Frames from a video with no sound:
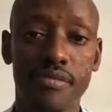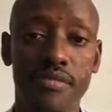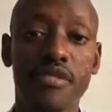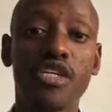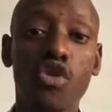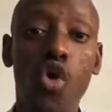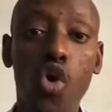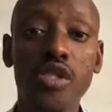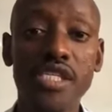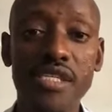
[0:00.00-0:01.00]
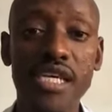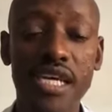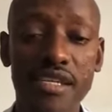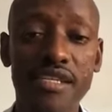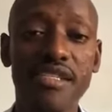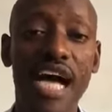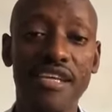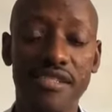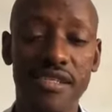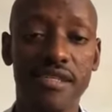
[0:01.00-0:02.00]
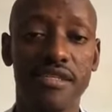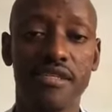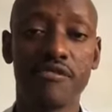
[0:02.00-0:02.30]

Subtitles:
that all these leakages are sealed.